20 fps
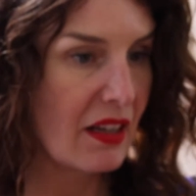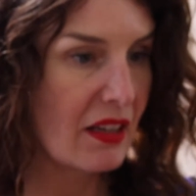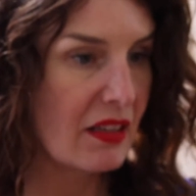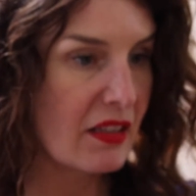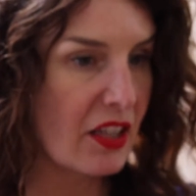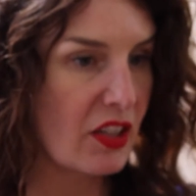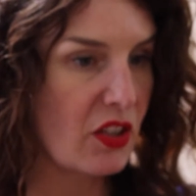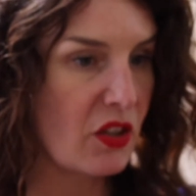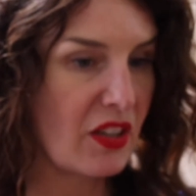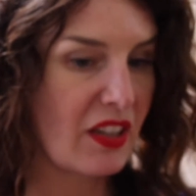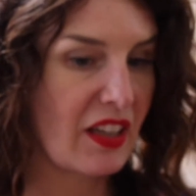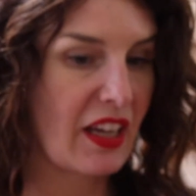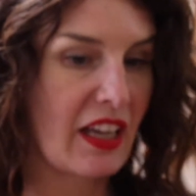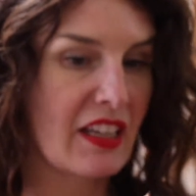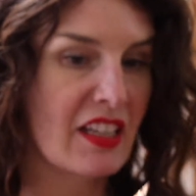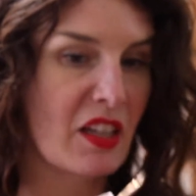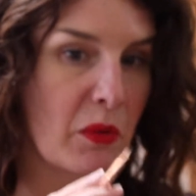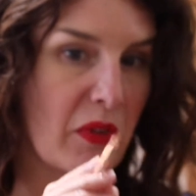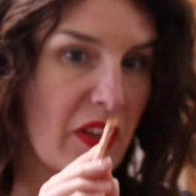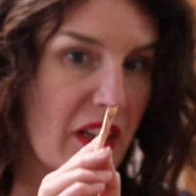So you can
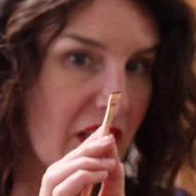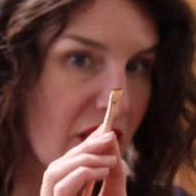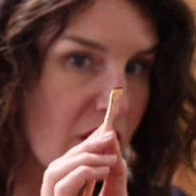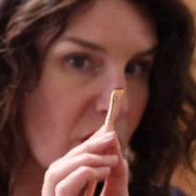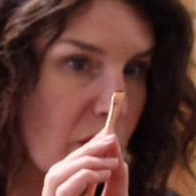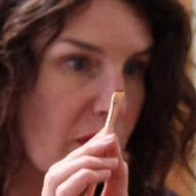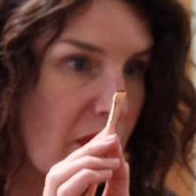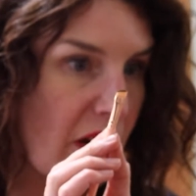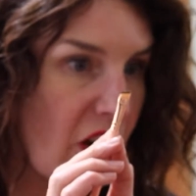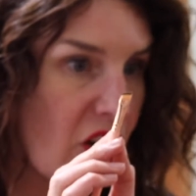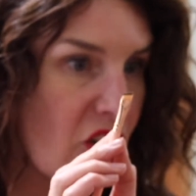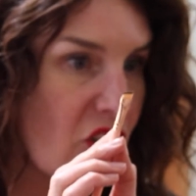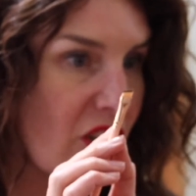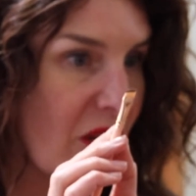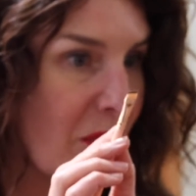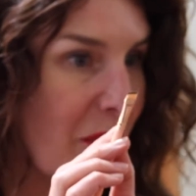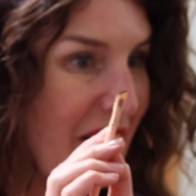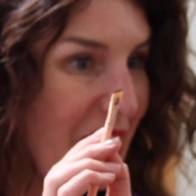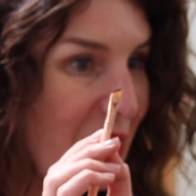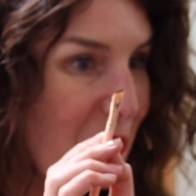end up with a little brush,
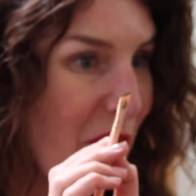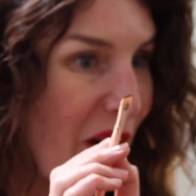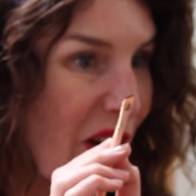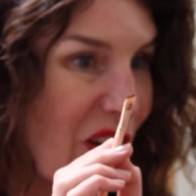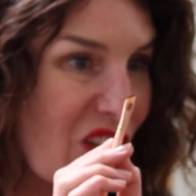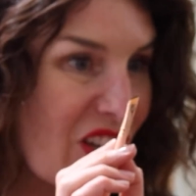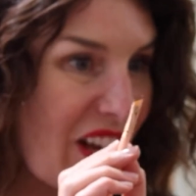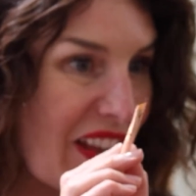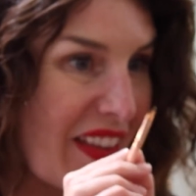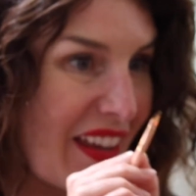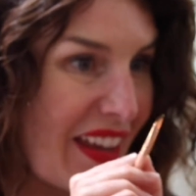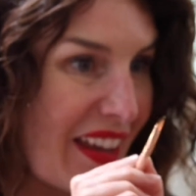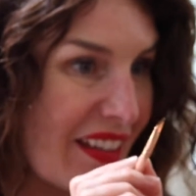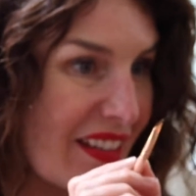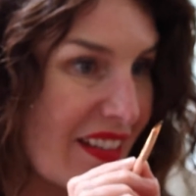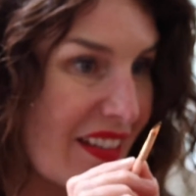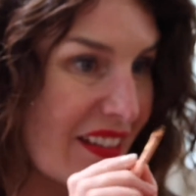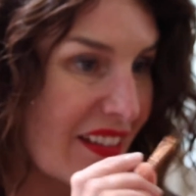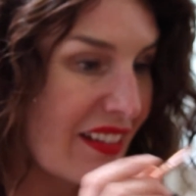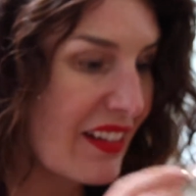a mini brush like
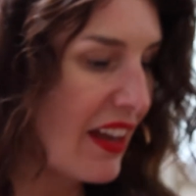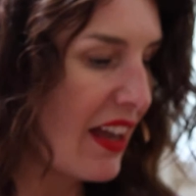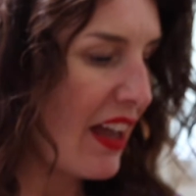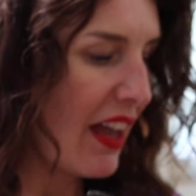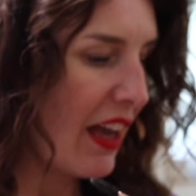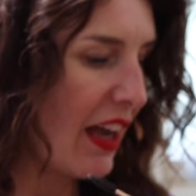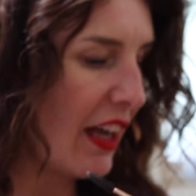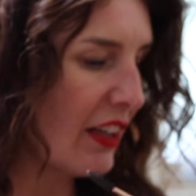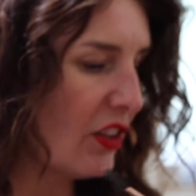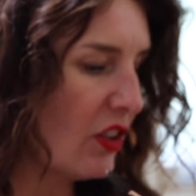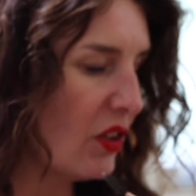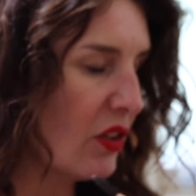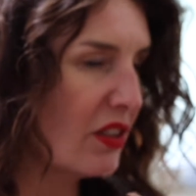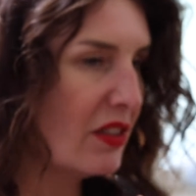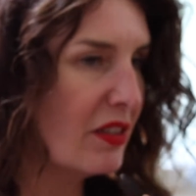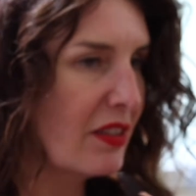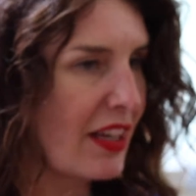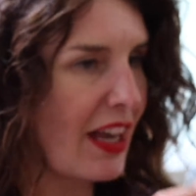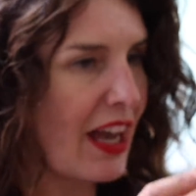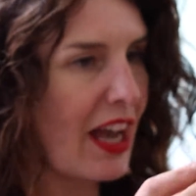this, and you
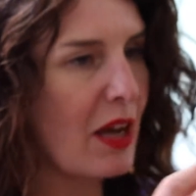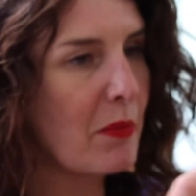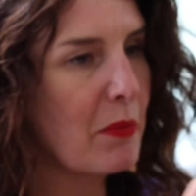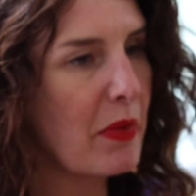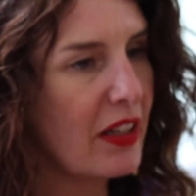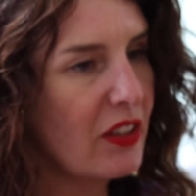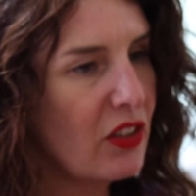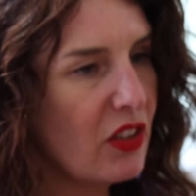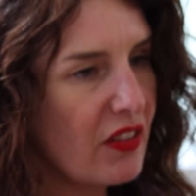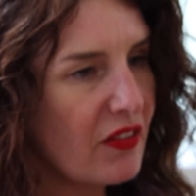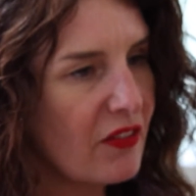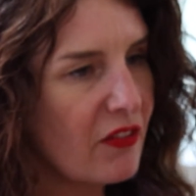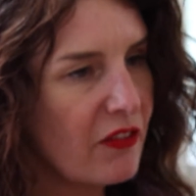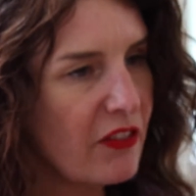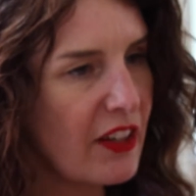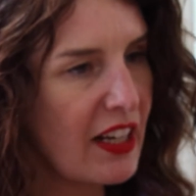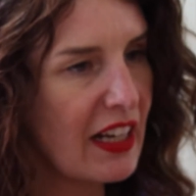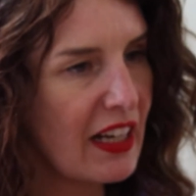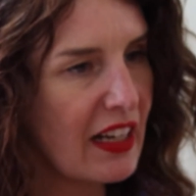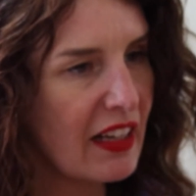can dab and you can
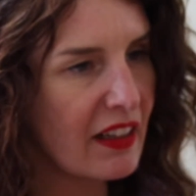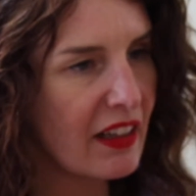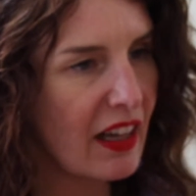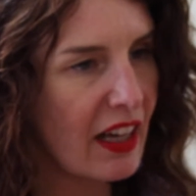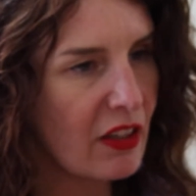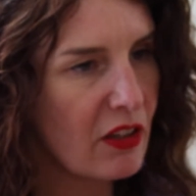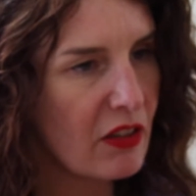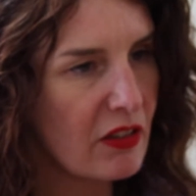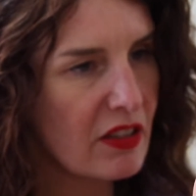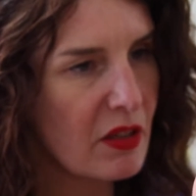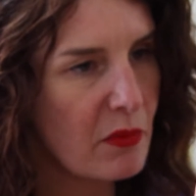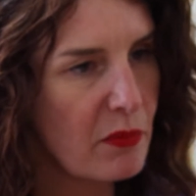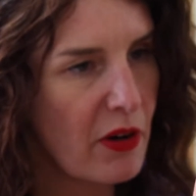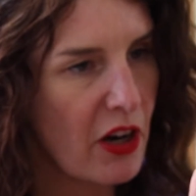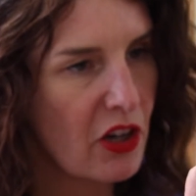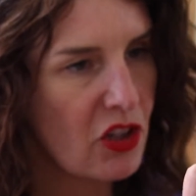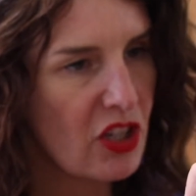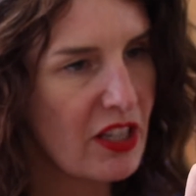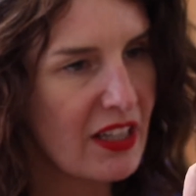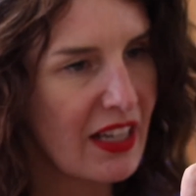fill in. And because the
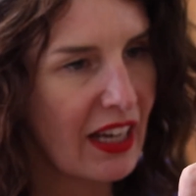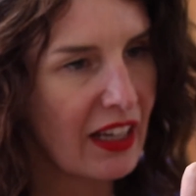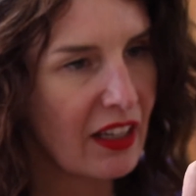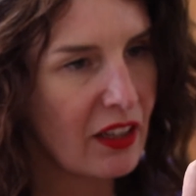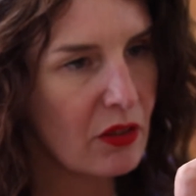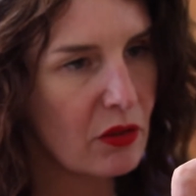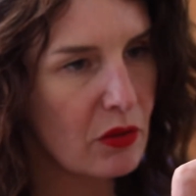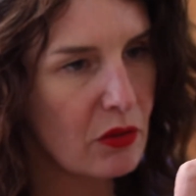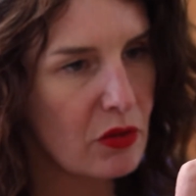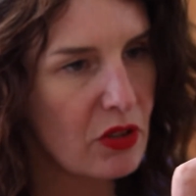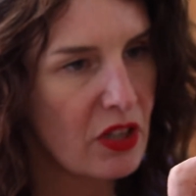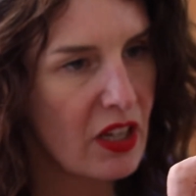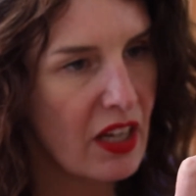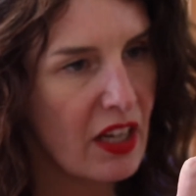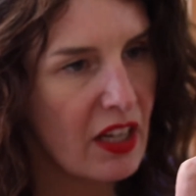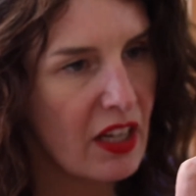brush is angled,